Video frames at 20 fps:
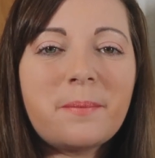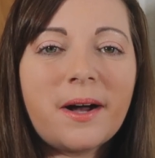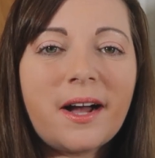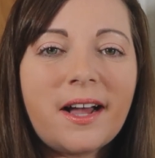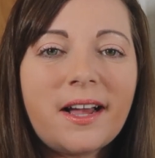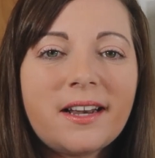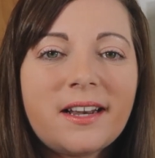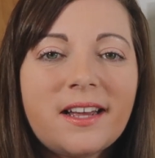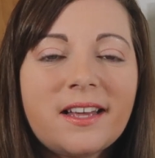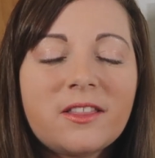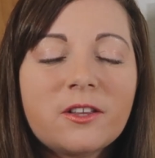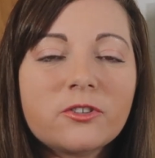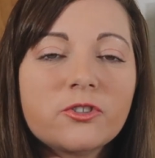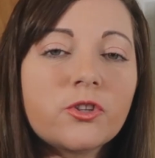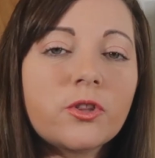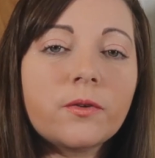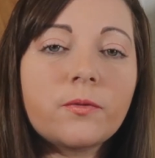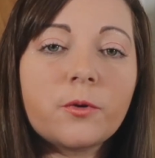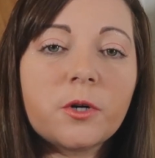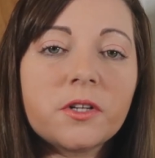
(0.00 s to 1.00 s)
but
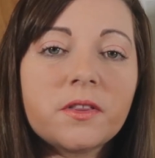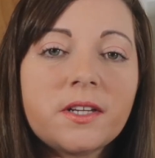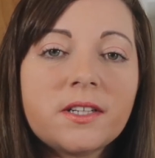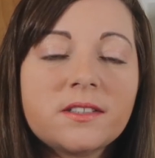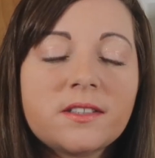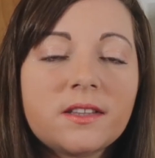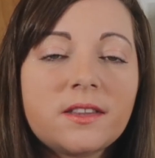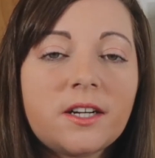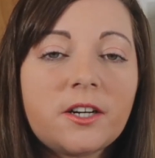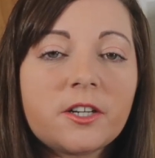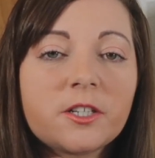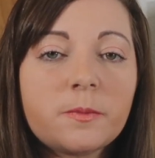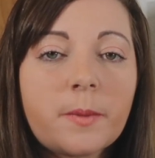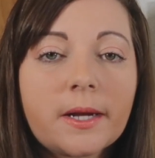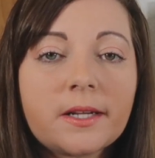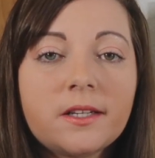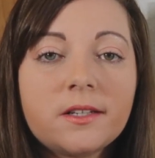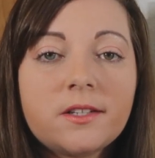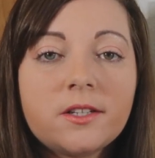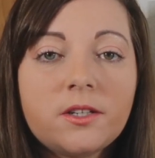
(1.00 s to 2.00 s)
those are the four things that they're
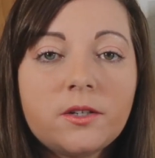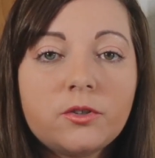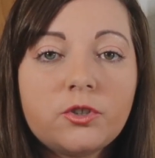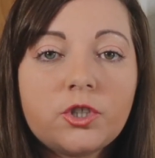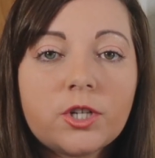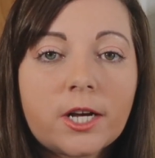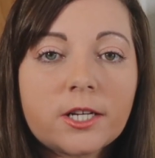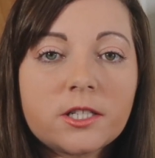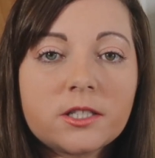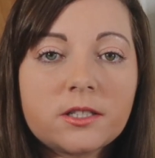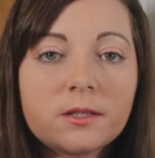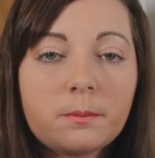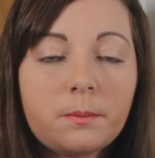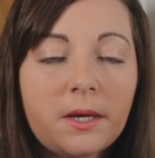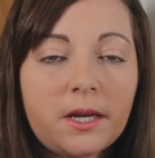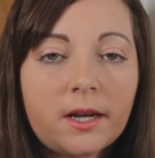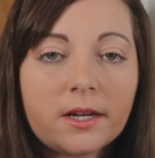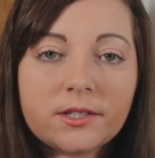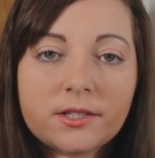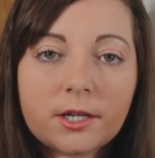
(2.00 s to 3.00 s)
expected to do just
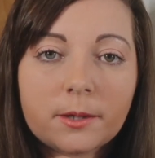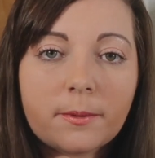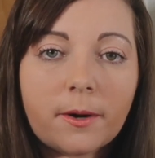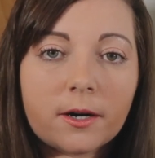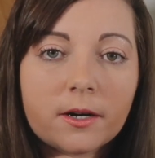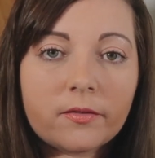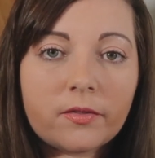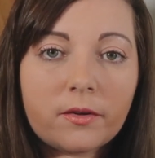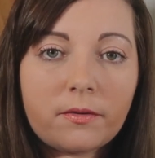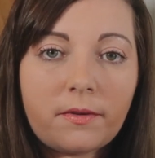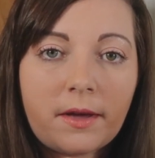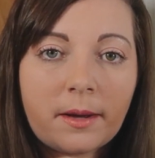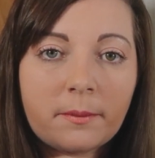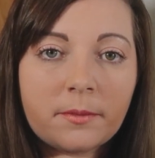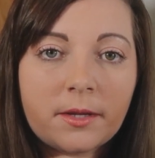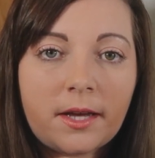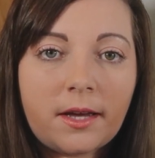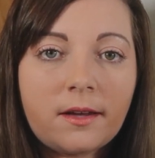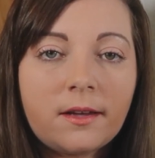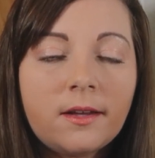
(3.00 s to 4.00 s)
because they're part of the
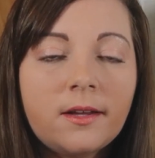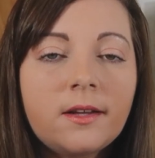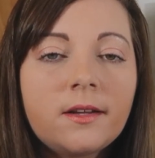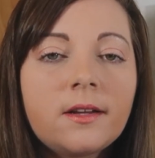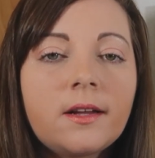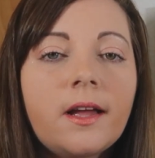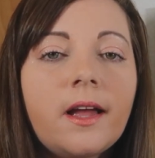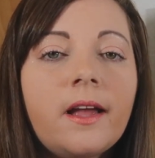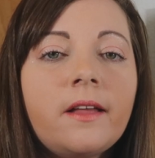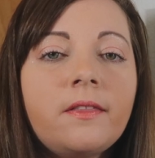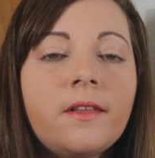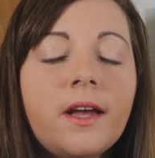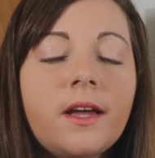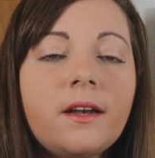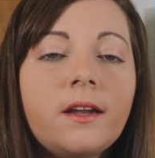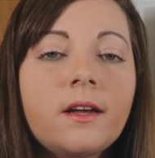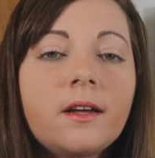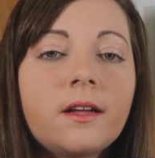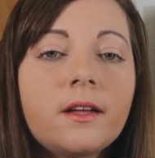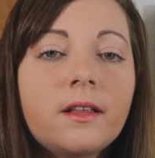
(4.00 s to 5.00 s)
family. And
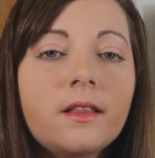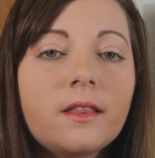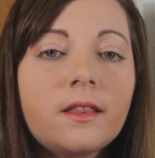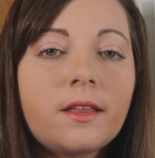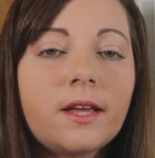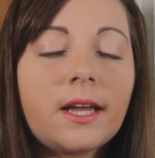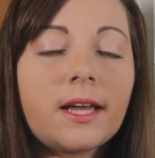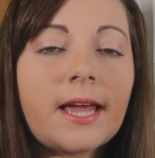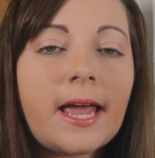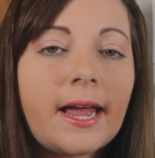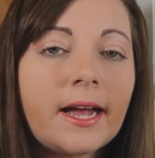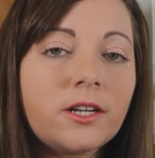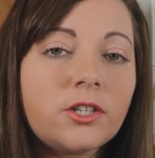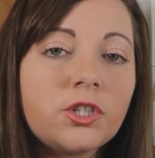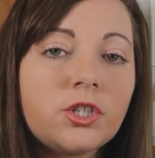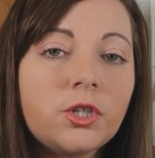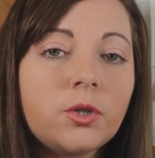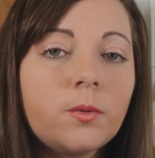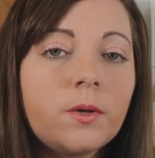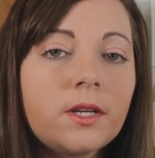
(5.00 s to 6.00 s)
then they
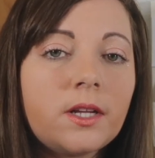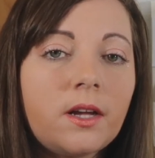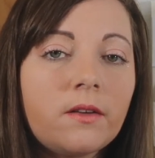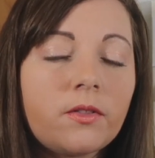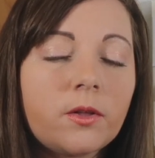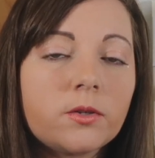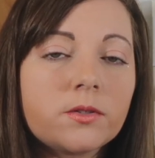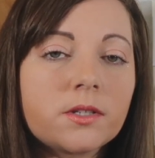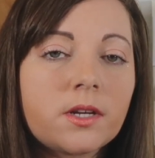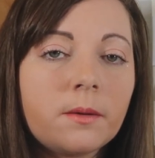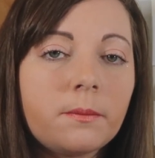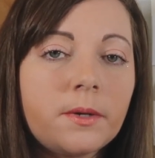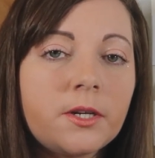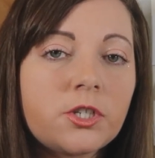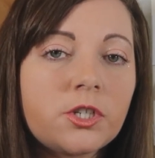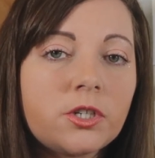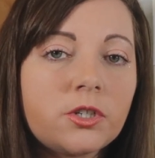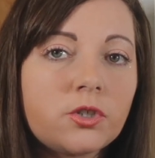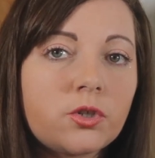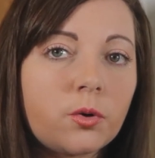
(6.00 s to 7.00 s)
can't do any of those
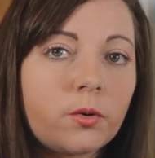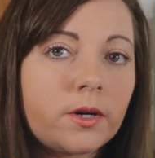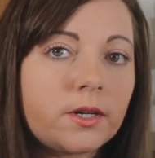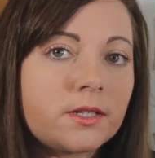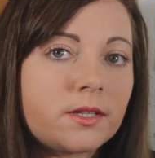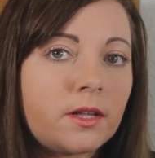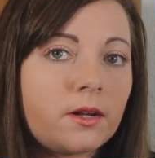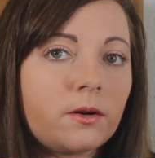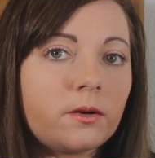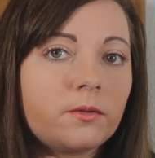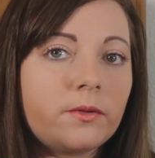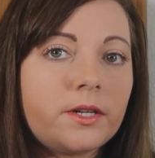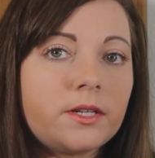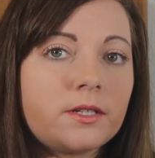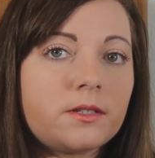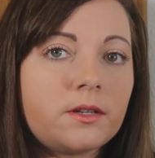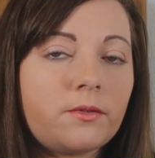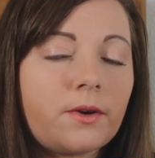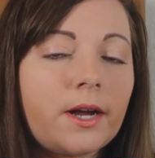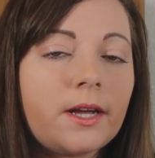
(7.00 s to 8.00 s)
commission chores that are
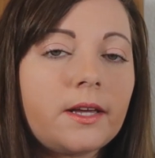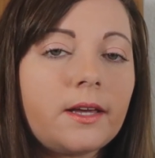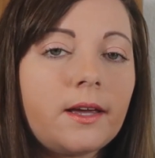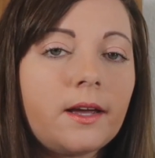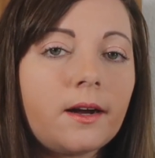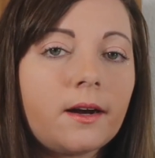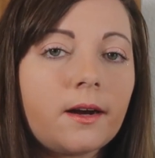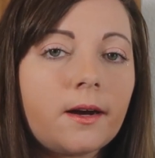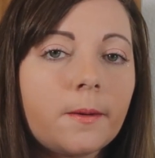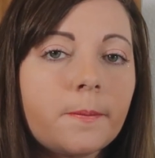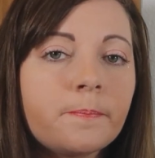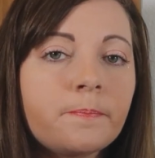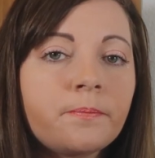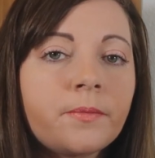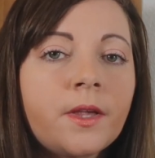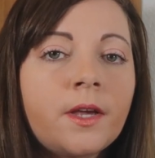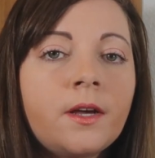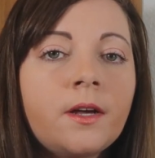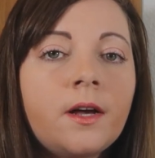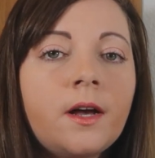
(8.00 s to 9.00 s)
listed right here